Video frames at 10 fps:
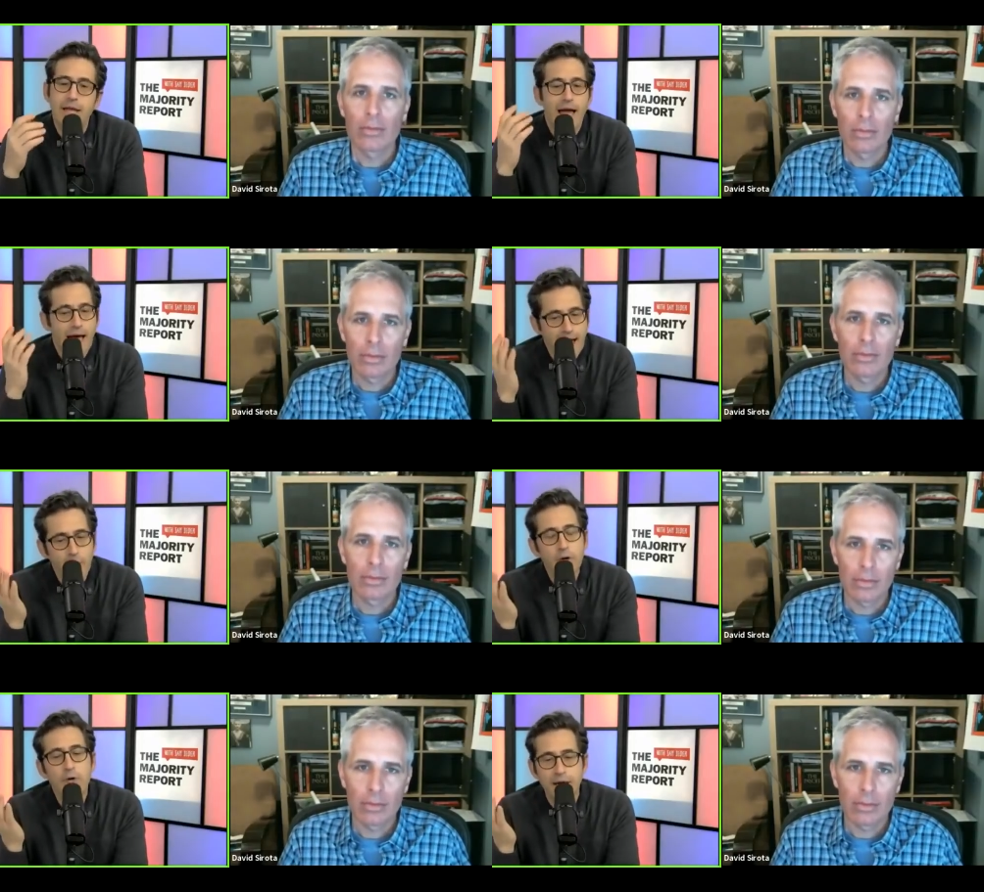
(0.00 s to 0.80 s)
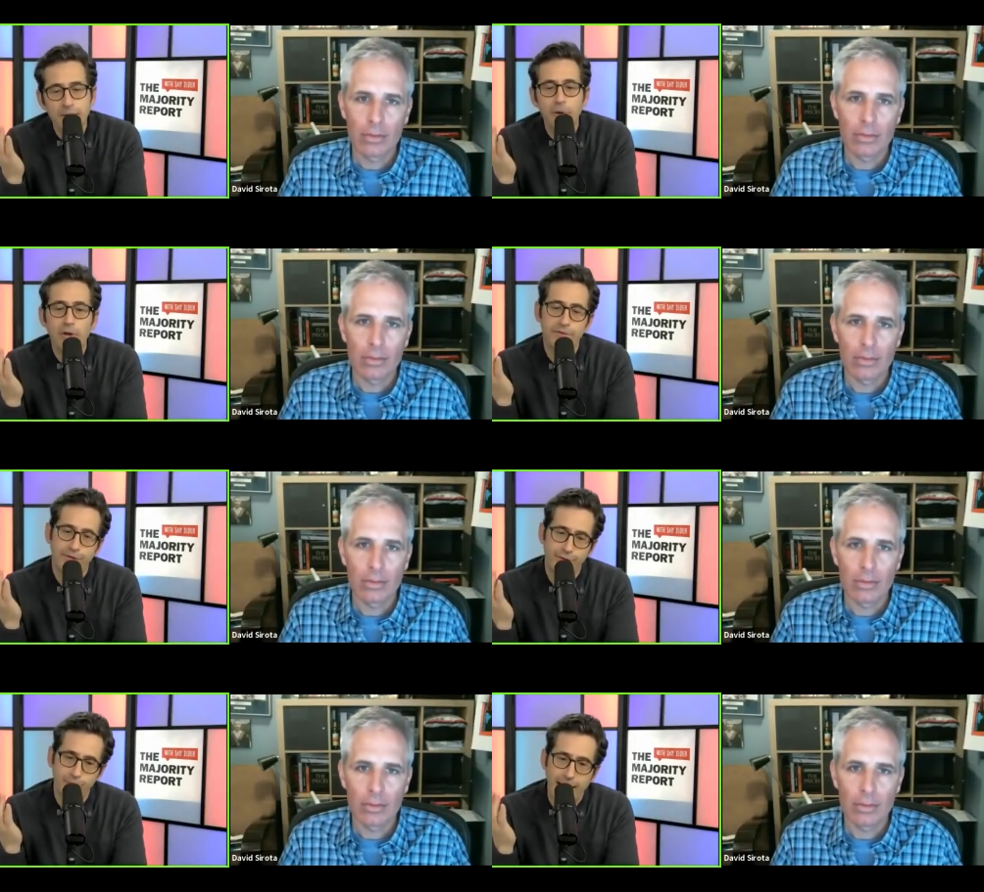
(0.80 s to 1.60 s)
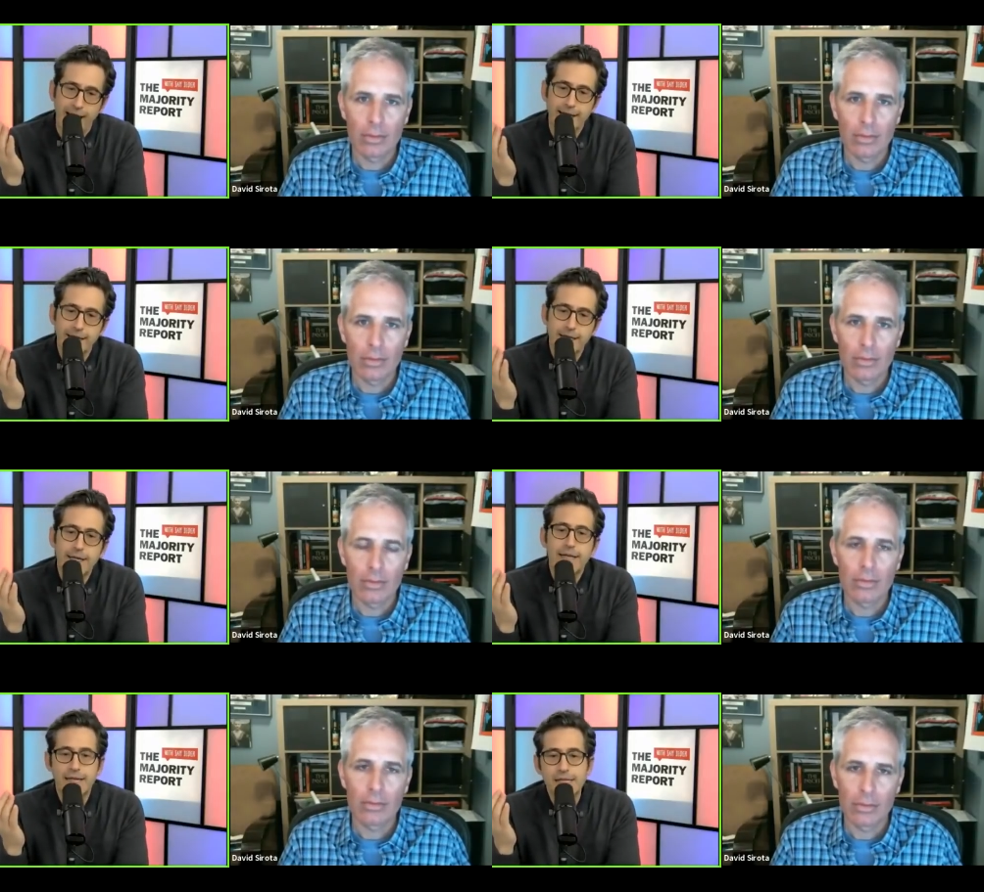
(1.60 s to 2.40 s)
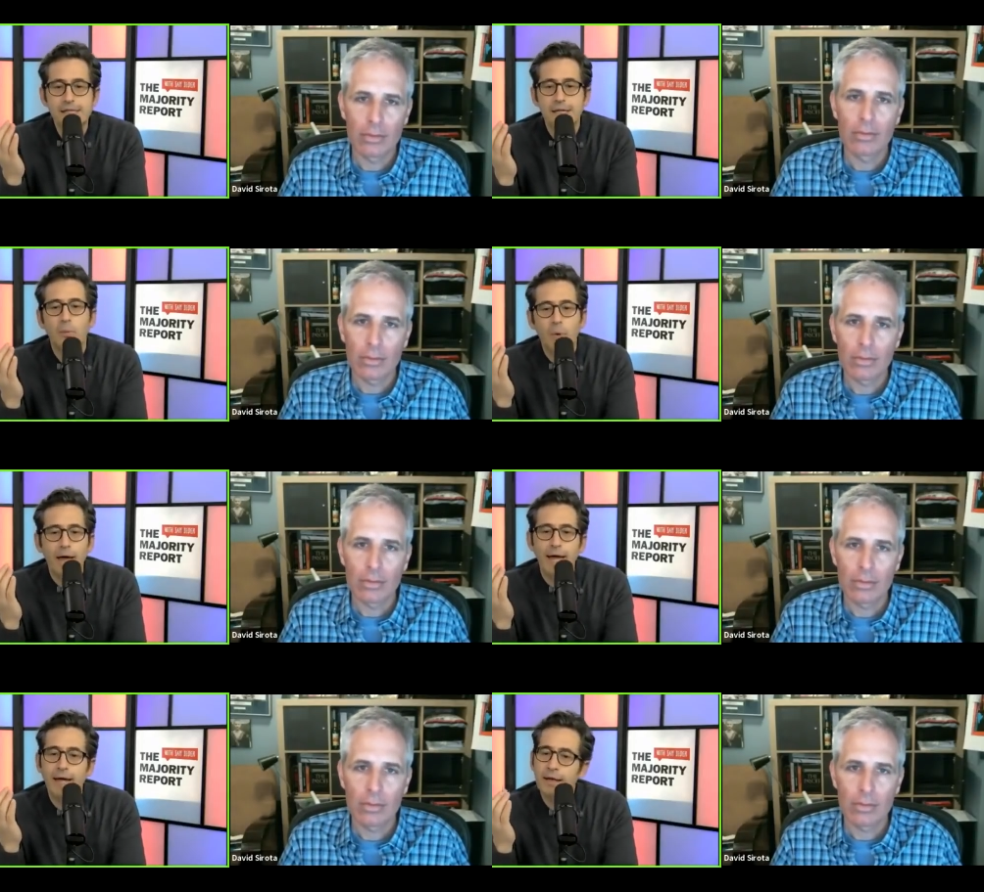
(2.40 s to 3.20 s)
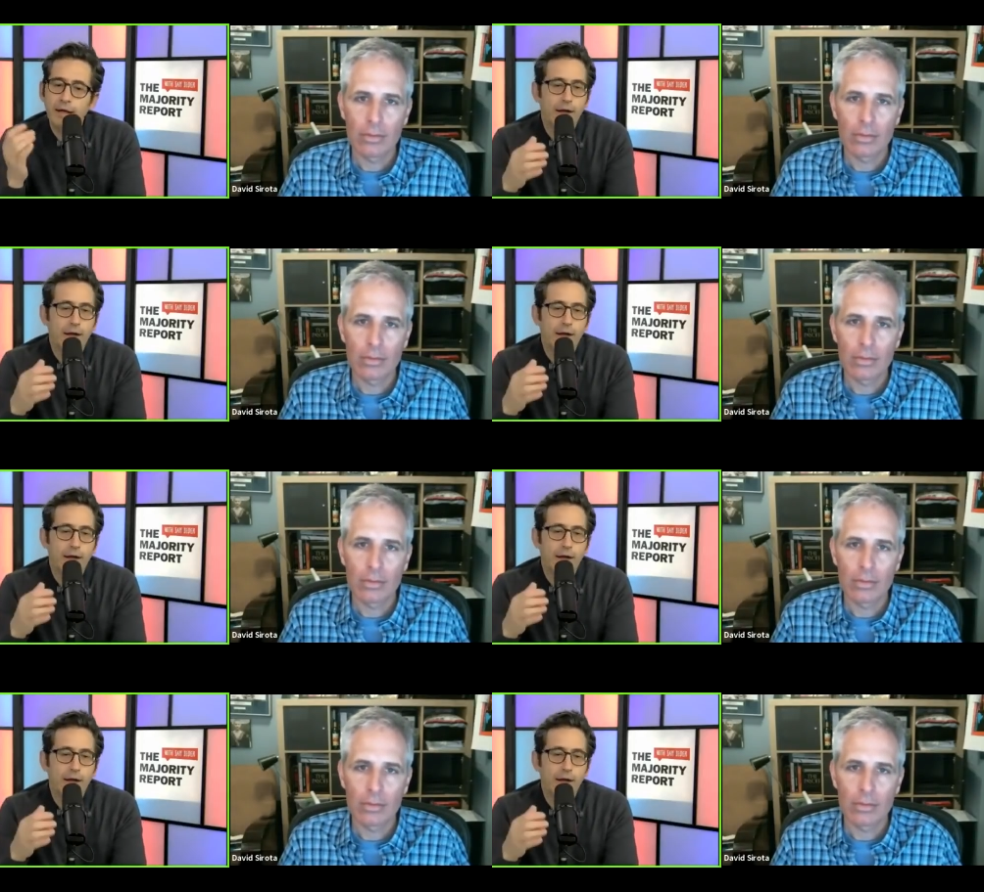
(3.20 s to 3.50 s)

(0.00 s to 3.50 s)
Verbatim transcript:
Speaker 1: Like, how credible of a threat is it when,